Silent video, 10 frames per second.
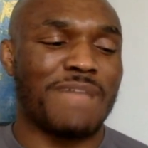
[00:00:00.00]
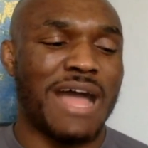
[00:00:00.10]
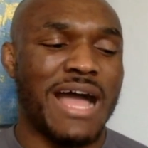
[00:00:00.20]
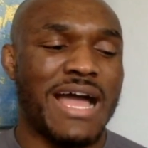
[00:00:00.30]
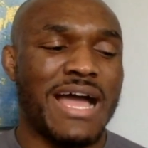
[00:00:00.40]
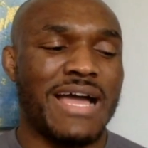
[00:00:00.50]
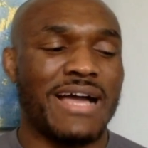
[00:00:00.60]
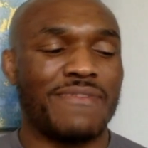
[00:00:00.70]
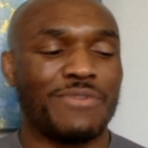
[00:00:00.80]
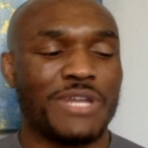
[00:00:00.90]

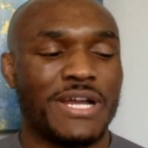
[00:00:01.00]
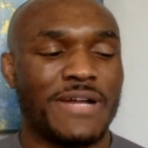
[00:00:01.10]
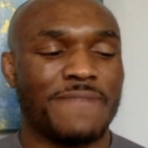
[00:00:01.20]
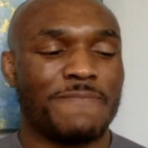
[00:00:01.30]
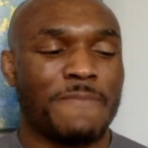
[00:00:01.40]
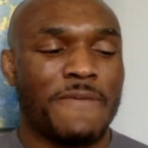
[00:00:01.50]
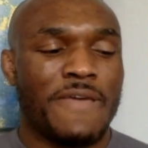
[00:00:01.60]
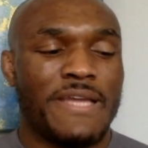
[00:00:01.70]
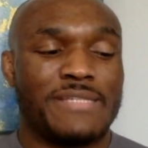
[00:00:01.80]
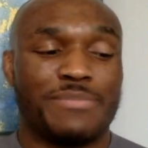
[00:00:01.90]
I would
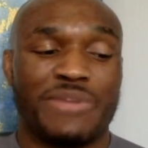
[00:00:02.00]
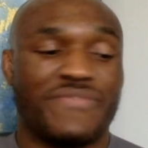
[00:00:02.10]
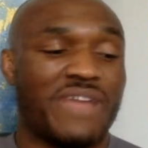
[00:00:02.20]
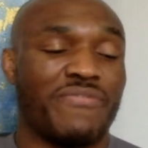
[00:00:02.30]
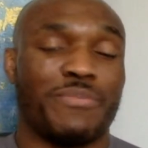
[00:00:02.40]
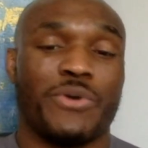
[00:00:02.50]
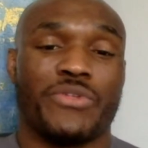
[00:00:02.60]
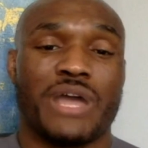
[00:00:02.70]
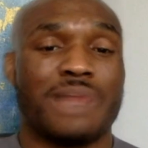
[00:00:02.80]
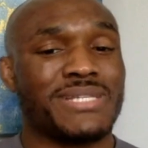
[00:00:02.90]
it's a big fight for
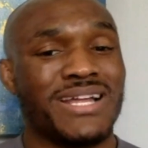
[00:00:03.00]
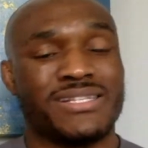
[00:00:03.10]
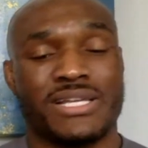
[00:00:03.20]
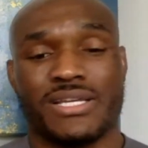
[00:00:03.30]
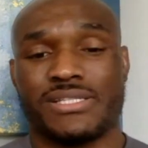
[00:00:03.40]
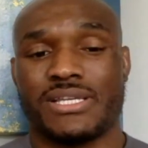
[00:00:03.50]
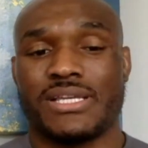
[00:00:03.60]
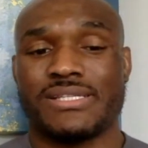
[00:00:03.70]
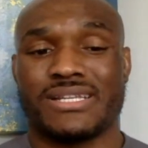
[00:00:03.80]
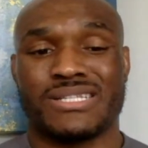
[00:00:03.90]
both. Khamzat
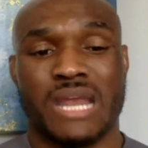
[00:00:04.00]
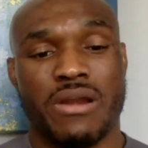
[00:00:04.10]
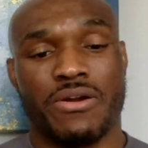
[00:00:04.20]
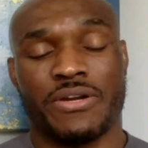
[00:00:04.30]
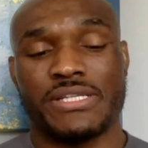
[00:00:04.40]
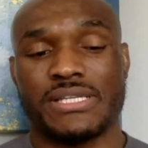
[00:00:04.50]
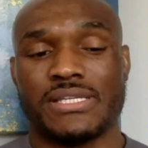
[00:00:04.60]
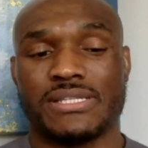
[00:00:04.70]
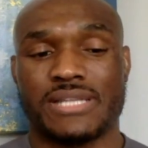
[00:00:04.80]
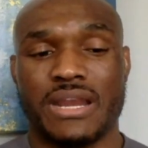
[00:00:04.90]
he's a terror.
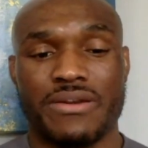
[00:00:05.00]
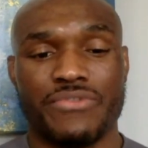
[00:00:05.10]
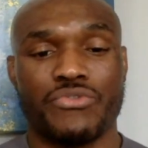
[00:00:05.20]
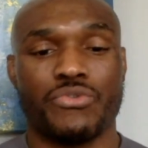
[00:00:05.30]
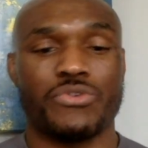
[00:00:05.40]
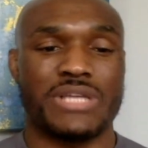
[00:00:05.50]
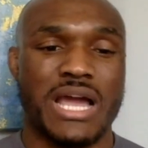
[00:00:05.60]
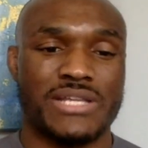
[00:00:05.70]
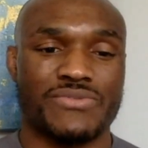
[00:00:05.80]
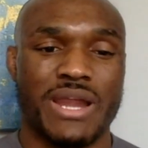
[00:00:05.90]
He's tearing through those
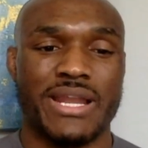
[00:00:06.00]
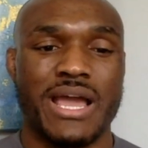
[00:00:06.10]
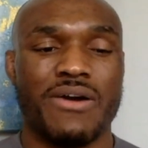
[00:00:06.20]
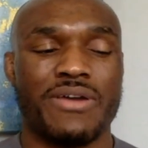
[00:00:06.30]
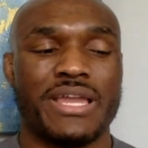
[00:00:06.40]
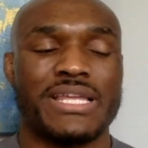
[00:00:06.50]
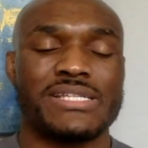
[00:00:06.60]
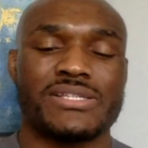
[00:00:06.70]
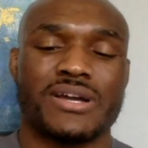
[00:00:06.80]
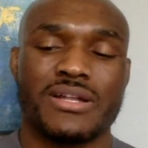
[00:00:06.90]
guys right now, and
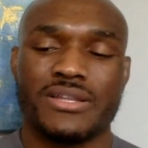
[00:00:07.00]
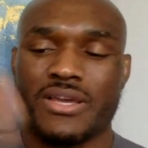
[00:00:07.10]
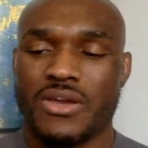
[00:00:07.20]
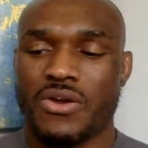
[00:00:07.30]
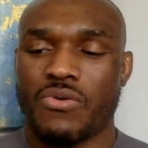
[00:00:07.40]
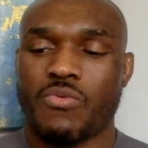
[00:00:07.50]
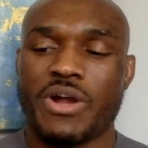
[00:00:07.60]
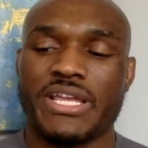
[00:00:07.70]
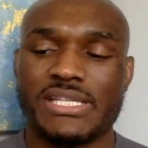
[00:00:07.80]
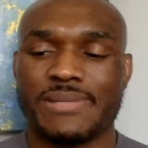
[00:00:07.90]
he's done
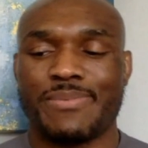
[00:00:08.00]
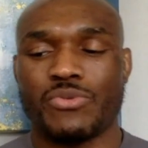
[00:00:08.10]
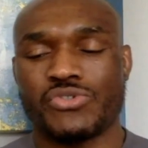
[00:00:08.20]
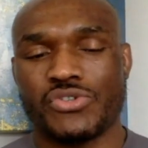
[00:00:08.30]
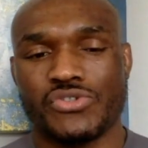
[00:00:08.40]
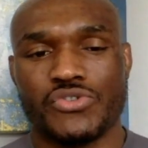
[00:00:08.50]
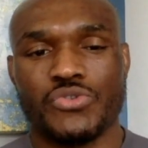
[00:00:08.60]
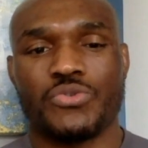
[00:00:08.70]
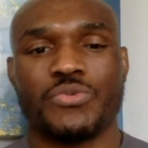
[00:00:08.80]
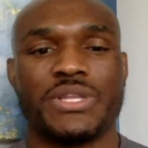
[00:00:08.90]
what he's supposed to
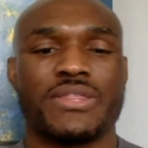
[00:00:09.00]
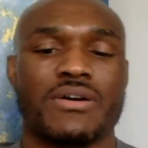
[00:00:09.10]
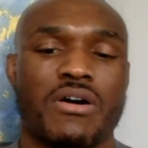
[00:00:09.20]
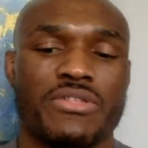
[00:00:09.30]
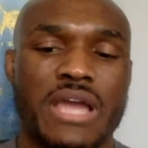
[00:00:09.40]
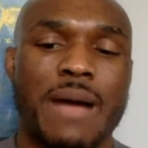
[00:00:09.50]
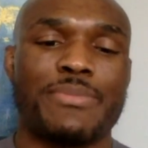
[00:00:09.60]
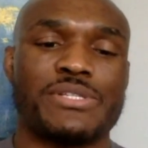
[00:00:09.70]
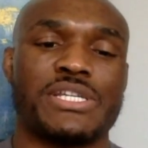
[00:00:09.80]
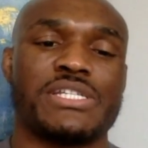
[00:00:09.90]
do with all the
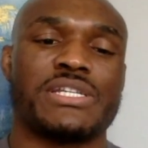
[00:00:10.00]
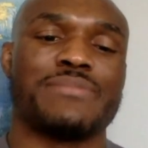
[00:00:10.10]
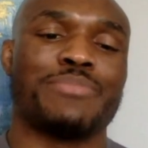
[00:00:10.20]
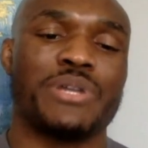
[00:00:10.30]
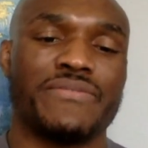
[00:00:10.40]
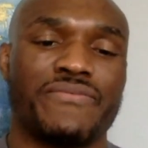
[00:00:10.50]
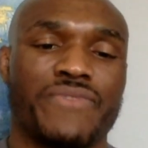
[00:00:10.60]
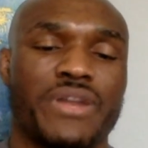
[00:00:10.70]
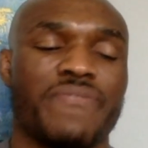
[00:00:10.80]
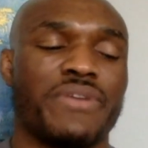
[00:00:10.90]
opposition put in
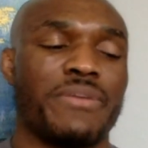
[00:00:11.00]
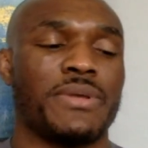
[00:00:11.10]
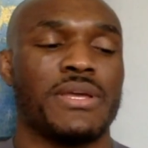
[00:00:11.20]
front of him.